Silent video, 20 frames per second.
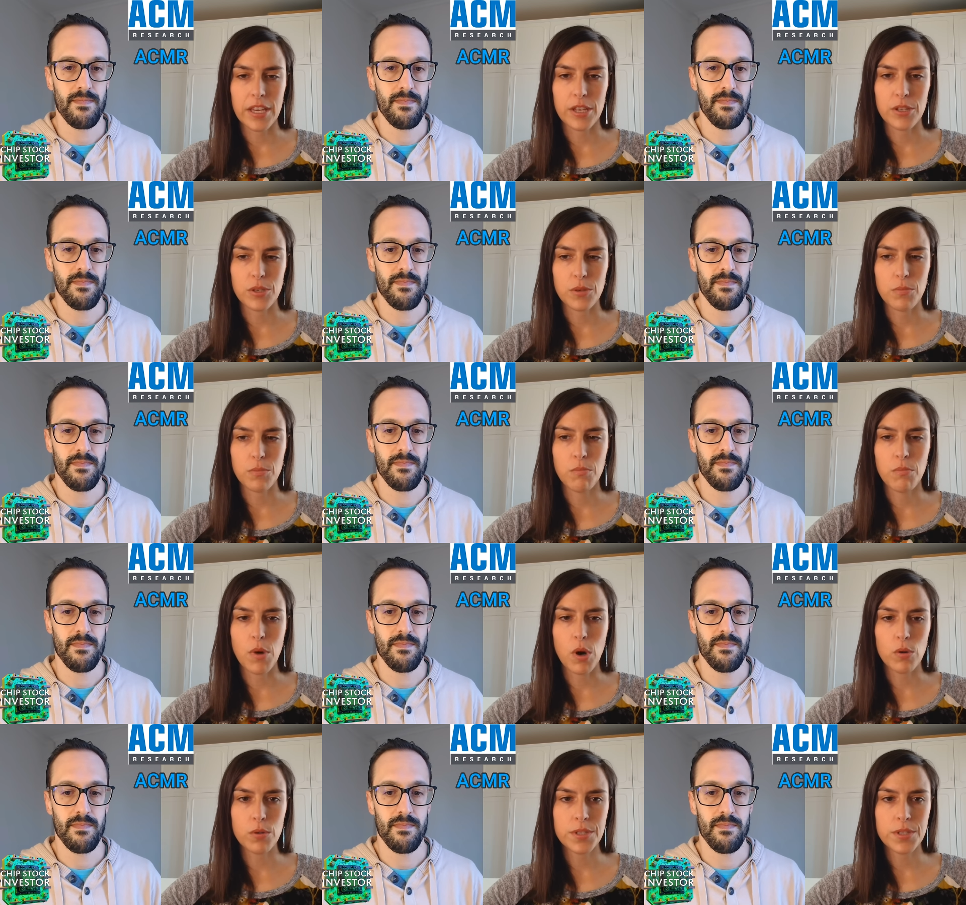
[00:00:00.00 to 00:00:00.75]
Speaker 1: get
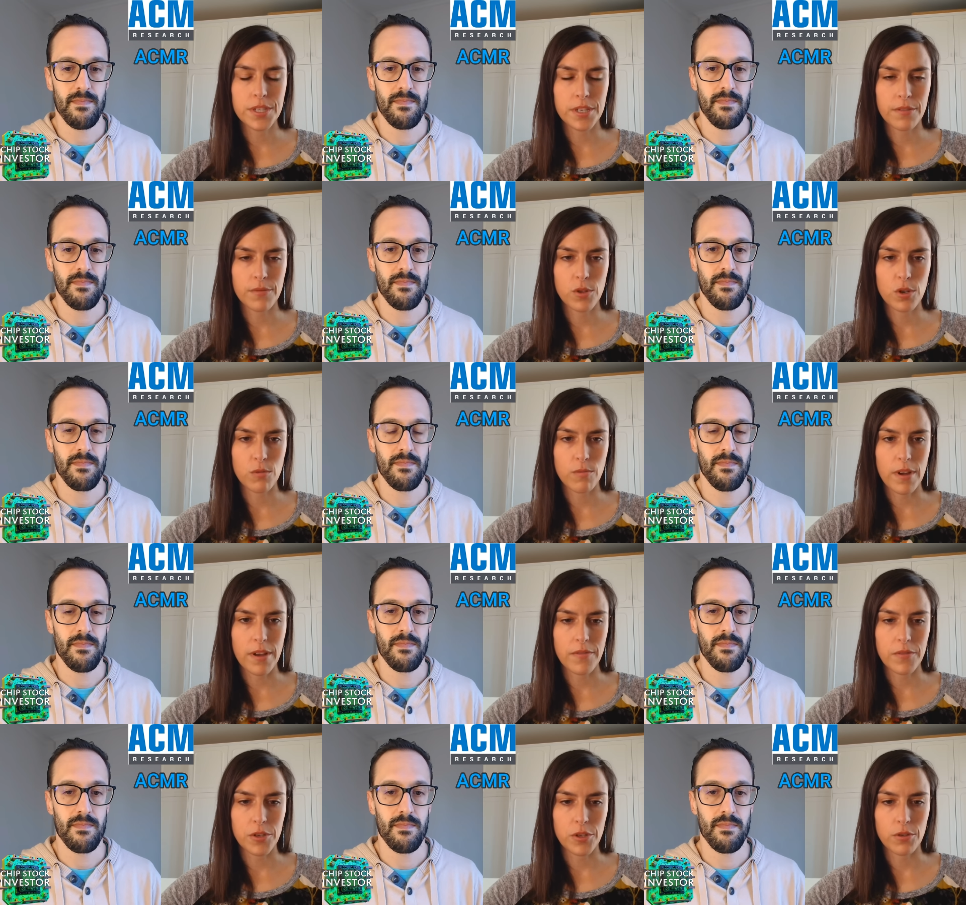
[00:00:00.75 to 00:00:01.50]
most of their
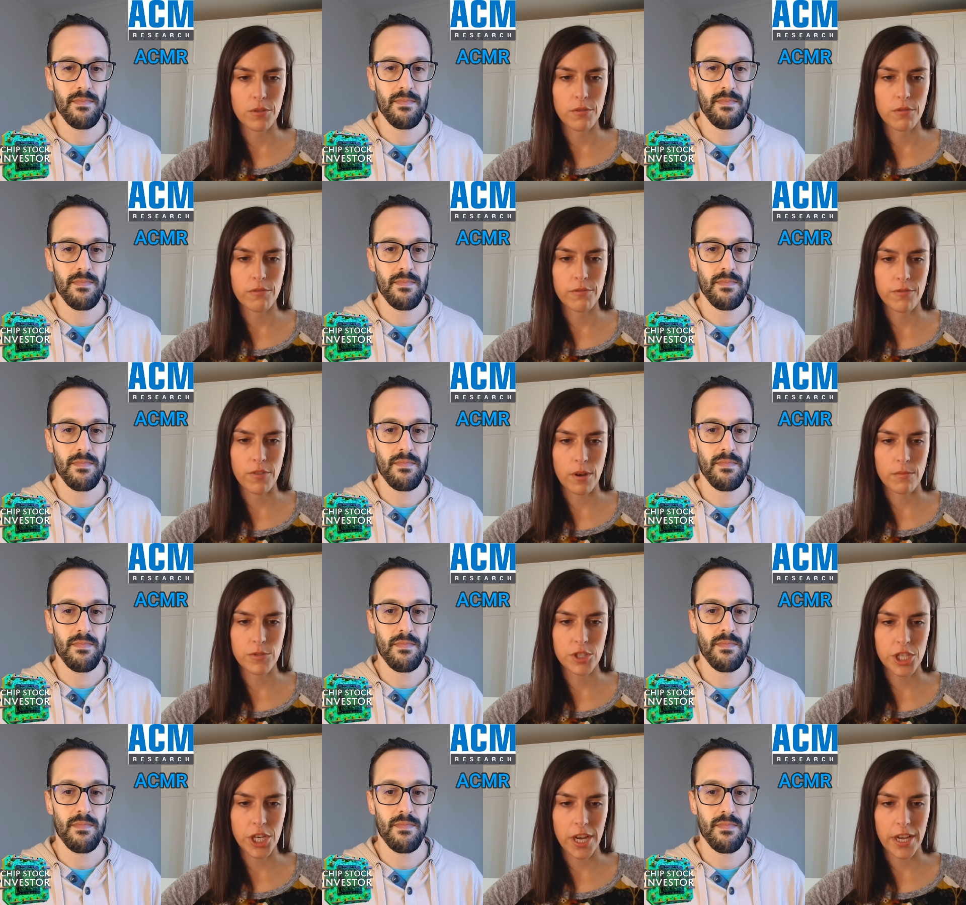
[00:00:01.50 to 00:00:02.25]
revenue
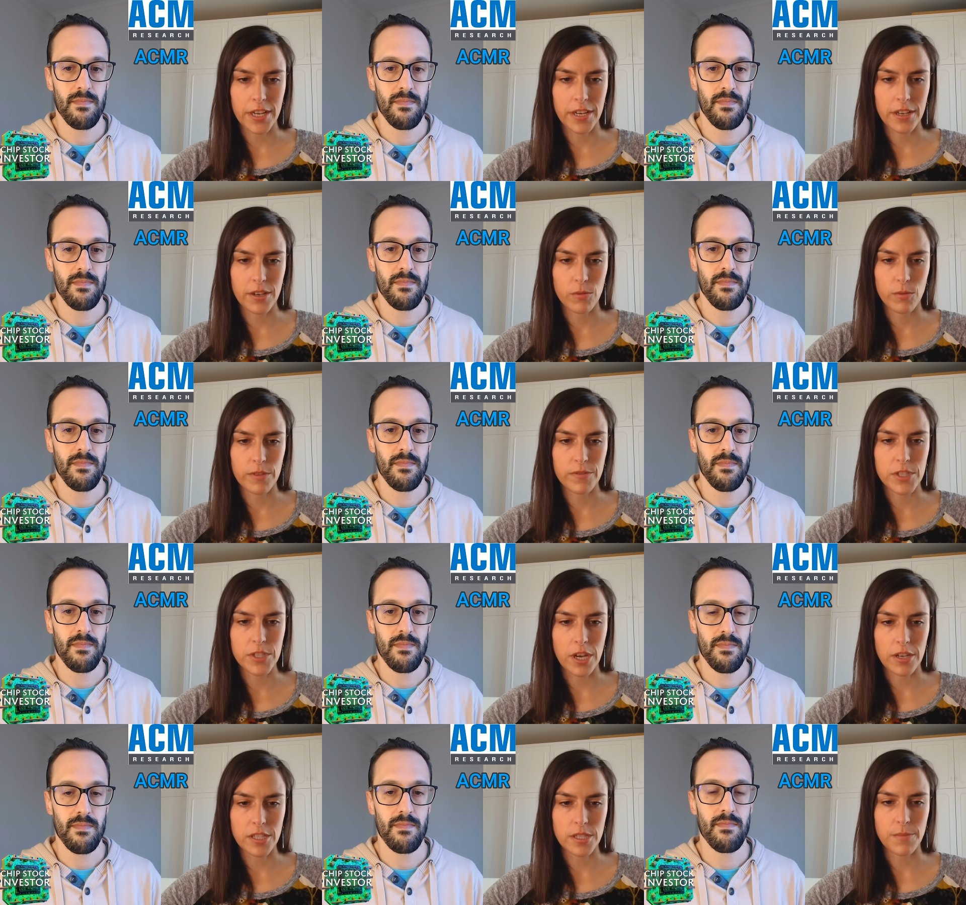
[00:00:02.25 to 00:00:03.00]
from China. We've
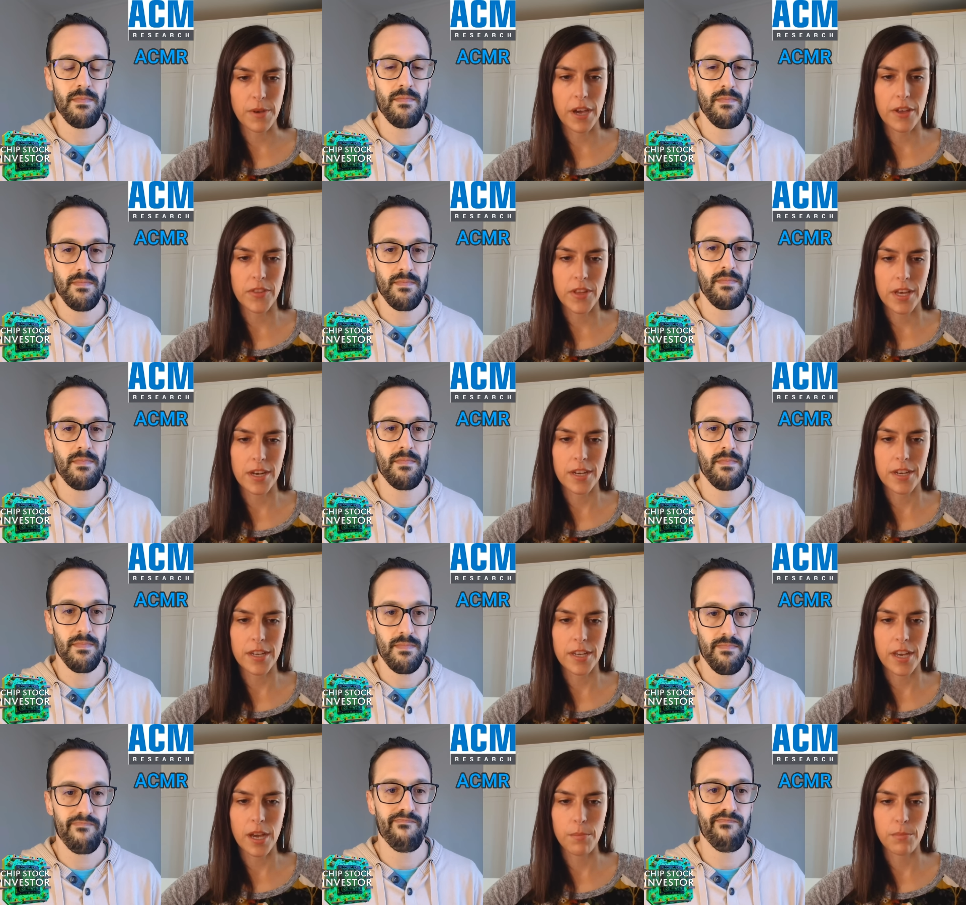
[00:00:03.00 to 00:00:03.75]
talked about that
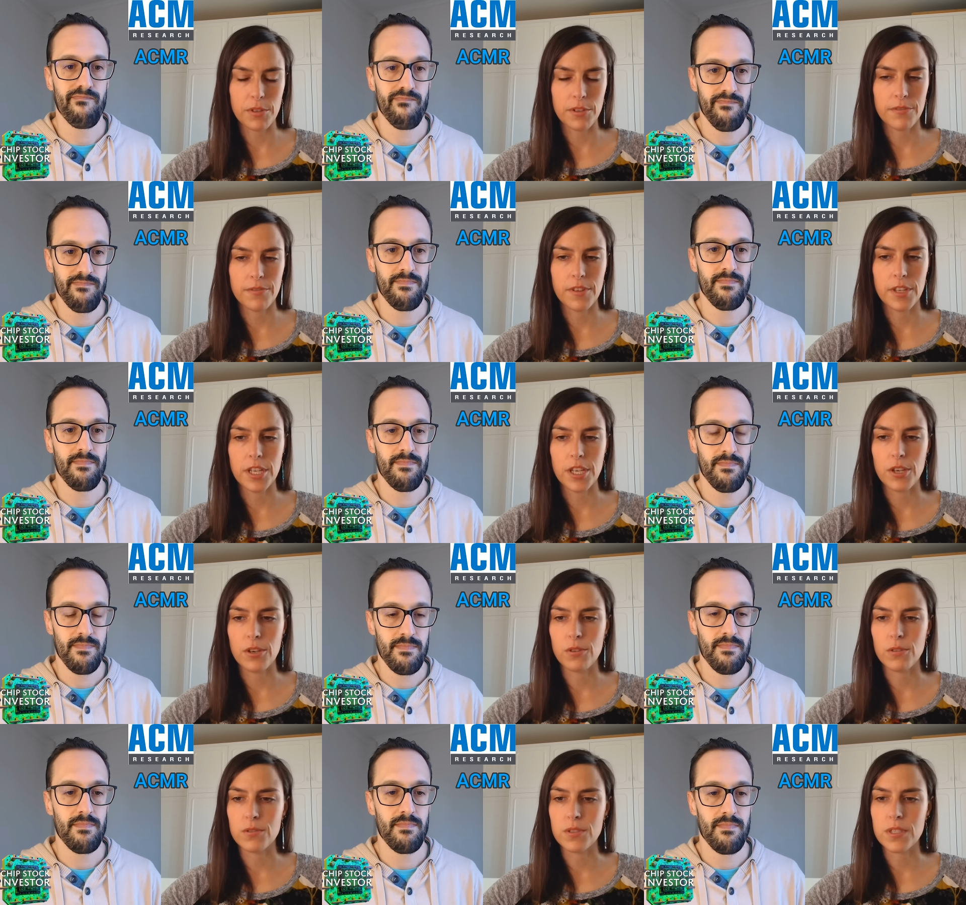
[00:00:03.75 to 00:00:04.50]
in a couple of
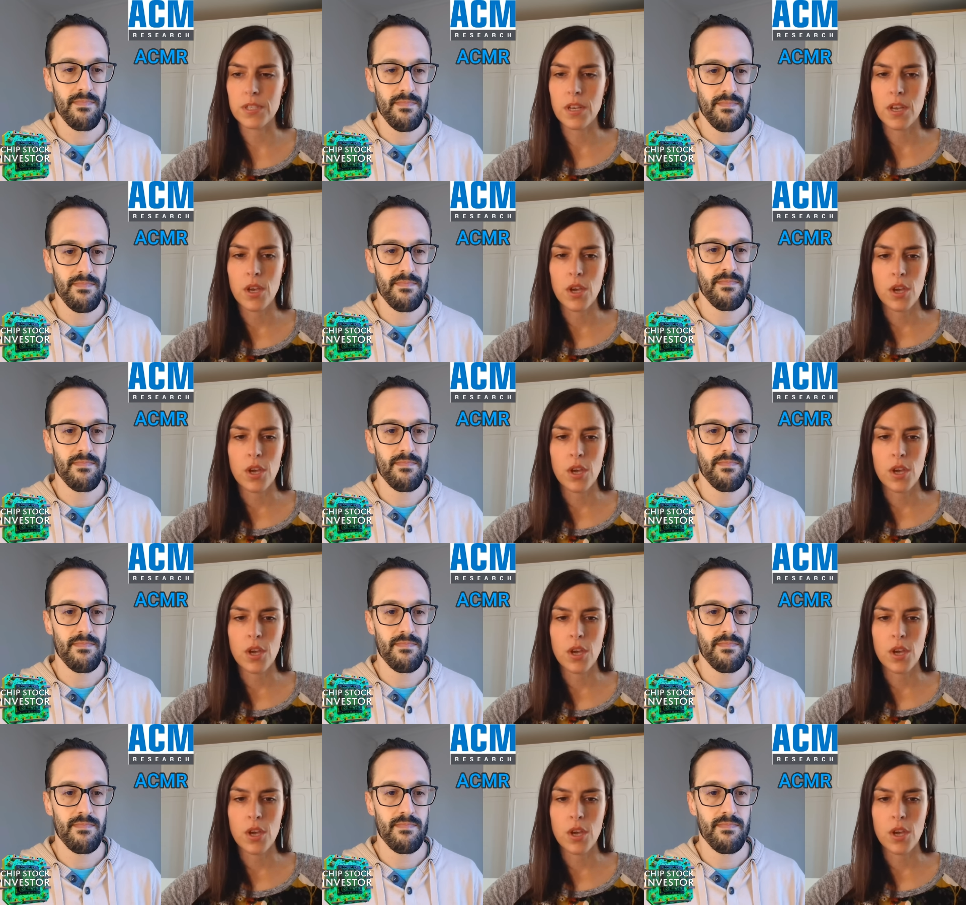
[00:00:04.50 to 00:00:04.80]
videos.